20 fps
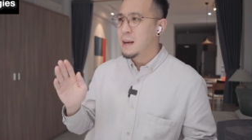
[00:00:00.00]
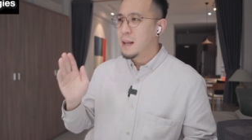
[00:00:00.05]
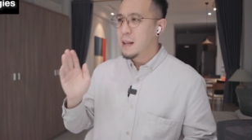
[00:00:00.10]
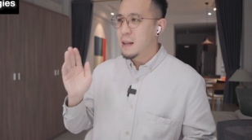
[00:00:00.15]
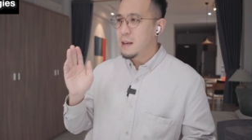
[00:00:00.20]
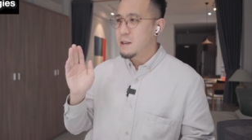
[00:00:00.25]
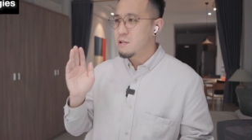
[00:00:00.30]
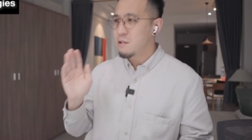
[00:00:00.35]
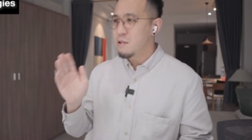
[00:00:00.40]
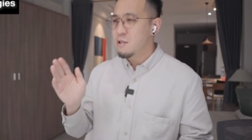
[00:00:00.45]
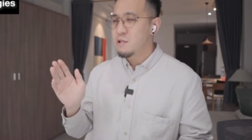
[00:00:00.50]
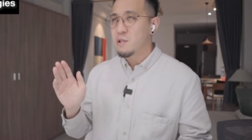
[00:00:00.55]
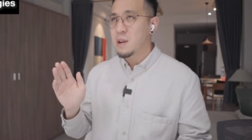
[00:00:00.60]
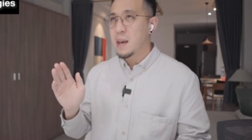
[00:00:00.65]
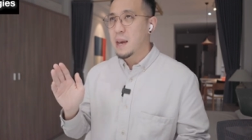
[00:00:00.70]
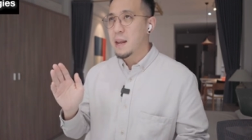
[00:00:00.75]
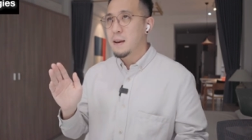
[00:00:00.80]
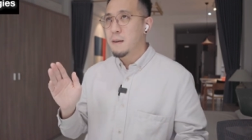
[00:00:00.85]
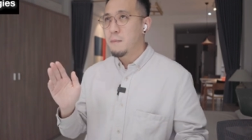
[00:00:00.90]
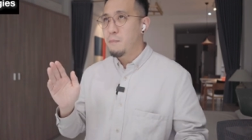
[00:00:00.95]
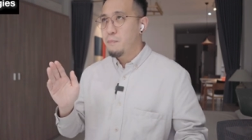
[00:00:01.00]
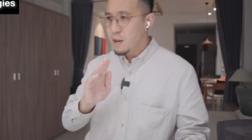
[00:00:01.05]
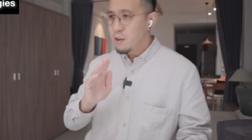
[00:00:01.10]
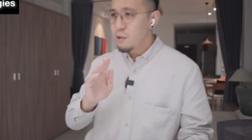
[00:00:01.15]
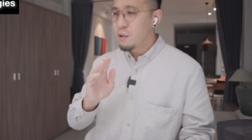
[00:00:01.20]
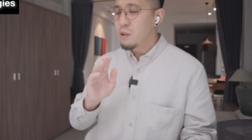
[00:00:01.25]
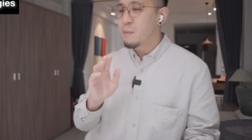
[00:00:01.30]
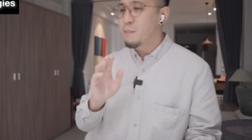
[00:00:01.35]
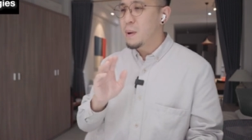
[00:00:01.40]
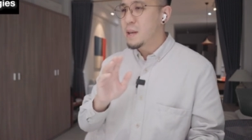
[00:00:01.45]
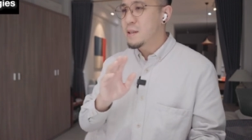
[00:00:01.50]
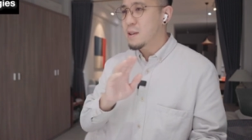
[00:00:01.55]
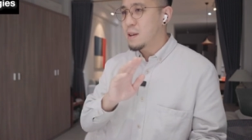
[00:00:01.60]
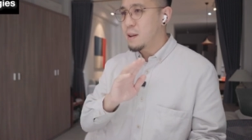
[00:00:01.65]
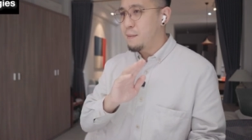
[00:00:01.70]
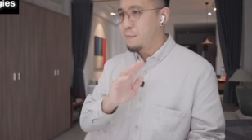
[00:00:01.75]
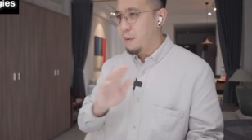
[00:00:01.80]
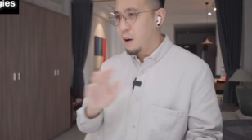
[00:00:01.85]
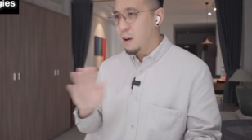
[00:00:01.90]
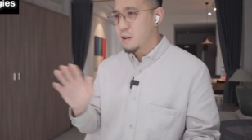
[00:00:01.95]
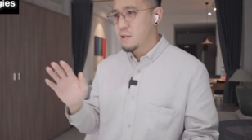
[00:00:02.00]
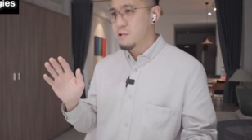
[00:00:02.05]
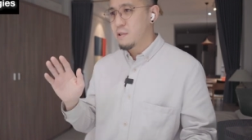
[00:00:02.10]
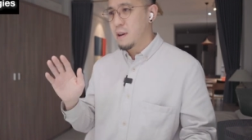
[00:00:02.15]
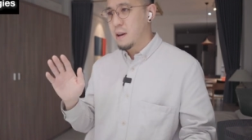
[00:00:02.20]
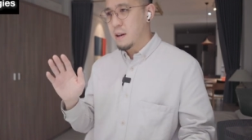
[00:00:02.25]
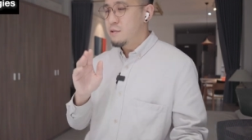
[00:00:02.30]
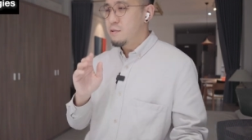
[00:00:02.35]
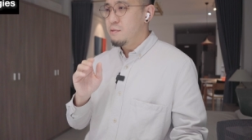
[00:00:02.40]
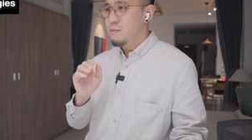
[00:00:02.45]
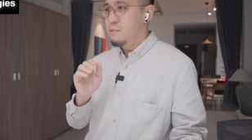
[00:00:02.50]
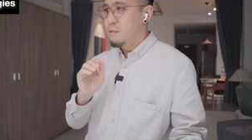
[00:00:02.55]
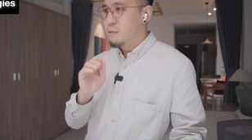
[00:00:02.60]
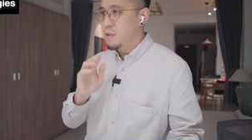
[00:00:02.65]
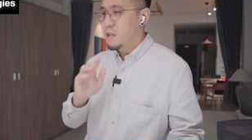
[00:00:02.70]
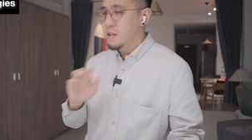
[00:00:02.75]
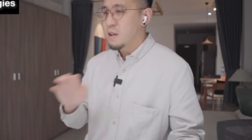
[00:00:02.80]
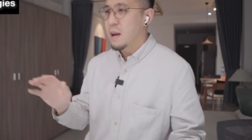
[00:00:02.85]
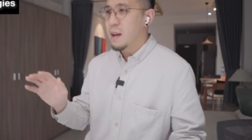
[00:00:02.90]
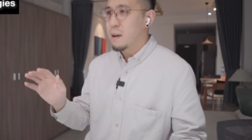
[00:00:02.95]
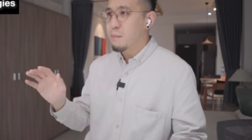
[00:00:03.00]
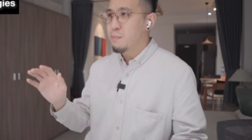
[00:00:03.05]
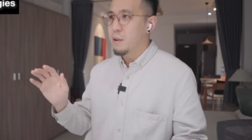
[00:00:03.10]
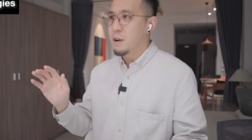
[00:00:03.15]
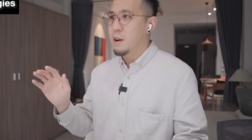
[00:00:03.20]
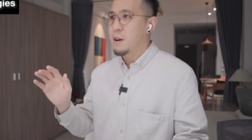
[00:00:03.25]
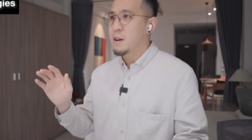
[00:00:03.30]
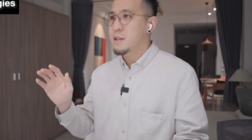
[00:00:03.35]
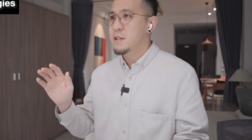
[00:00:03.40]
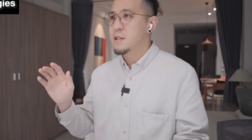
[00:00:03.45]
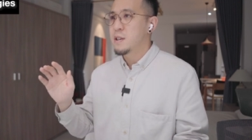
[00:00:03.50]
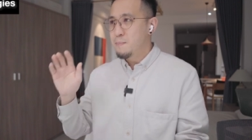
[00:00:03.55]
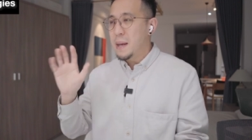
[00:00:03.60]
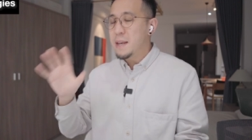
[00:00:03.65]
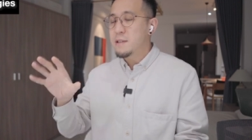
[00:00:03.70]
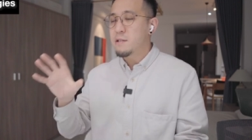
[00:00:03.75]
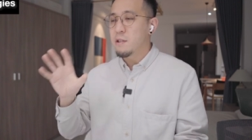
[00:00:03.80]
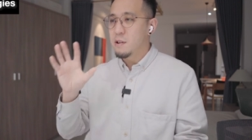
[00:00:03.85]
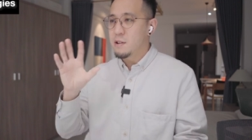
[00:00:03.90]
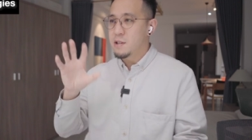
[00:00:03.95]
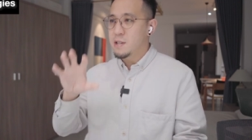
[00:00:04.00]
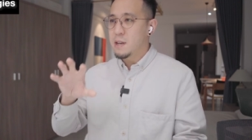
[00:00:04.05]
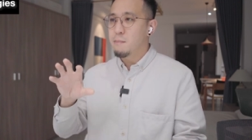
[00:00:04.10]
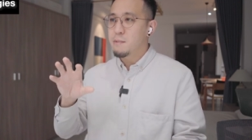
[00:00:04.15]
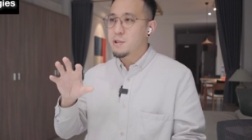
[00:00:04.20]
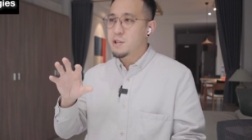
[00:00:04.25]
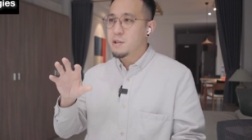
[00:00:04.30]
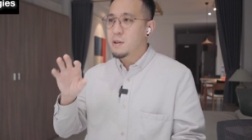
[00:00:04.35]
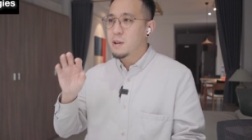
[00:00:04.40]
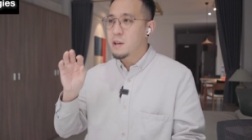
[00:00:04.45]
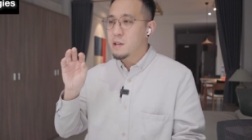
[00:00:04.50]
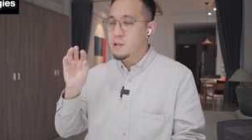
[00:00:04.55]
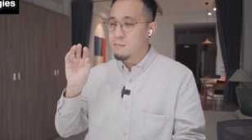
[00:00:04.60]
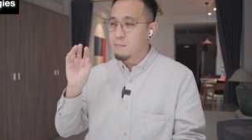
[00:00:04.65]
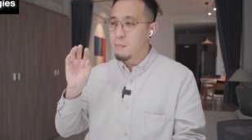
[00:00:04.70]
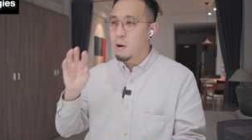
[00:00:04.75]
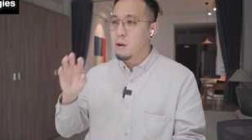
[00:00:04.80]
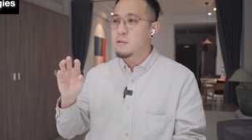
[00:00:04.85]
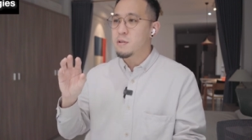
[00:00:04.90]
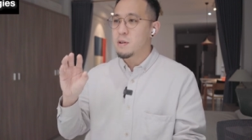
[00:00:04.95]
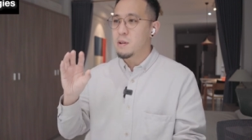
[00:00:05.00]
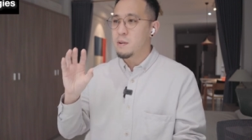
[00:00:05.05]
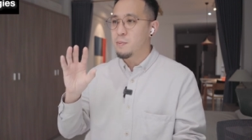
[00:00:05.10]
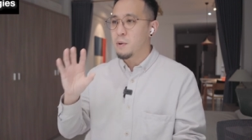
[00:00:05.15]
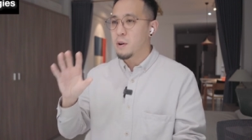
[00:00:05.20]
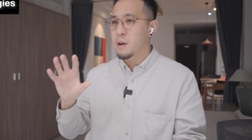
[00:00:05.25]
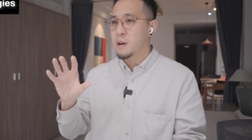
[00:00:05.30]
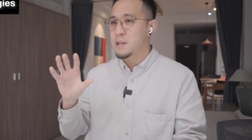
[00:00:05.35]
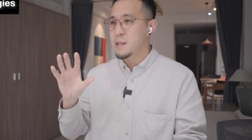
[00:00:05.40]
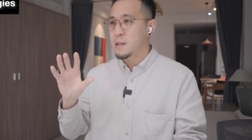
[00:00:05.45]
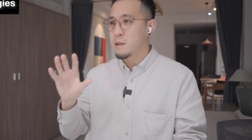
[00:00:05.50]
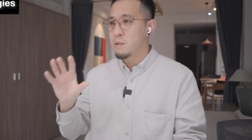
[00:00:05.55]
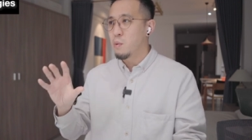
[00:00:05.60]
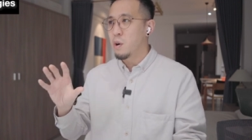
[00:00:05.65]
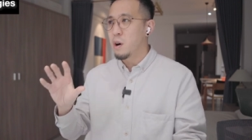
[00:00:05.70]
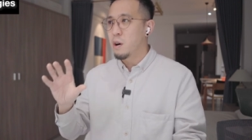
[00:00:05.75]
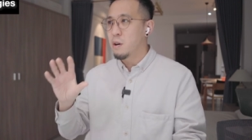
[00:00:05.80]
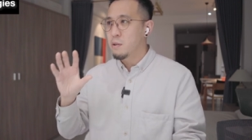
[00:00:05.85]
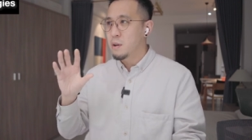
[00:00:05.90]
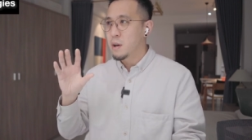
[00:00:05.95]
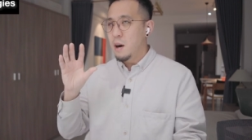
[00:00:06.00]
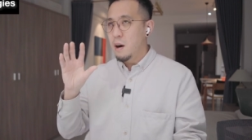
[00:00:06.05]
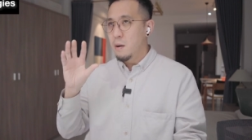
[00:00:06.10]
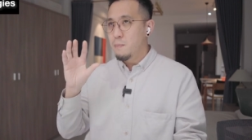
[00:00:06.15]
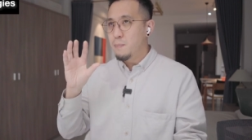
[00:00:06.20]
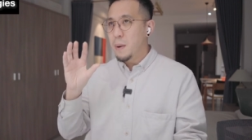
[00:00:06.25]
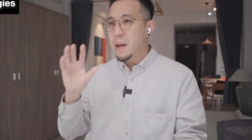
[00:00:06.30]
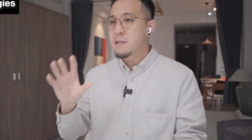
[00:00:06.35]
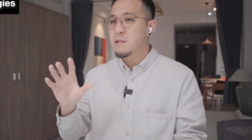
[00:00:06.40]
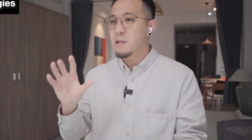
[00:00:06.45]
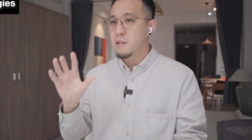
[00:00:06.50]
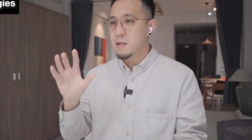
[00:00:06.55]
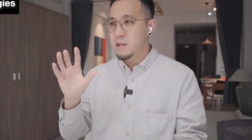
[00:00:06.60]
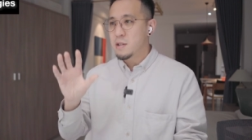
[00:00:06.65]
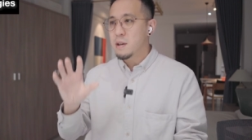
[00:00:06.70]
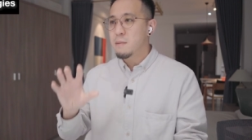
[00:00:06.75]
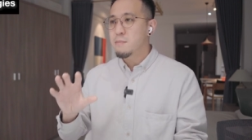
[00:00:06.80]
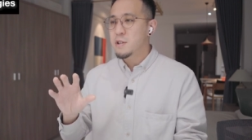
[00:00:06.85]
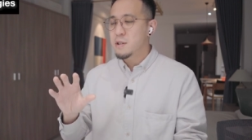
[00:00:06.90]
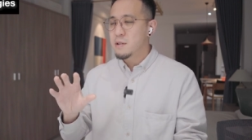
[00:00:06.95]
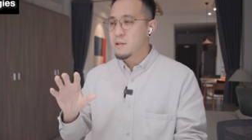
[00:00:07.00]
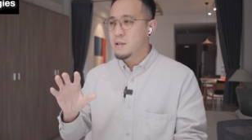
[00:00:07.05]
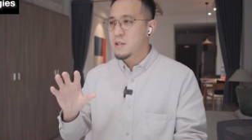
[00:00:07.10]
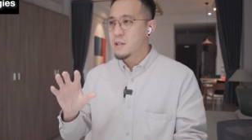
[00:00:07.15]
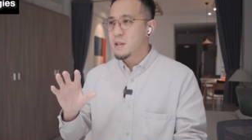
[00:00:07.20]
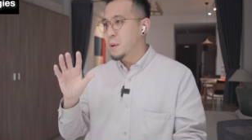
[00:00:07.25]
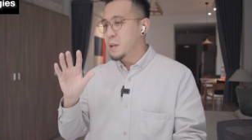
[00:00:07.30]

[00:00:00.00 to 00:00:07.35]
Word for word: And as soon as you get it, you can basically fast track to designing products based on assumption, because most of the products in the world are based on assumptions.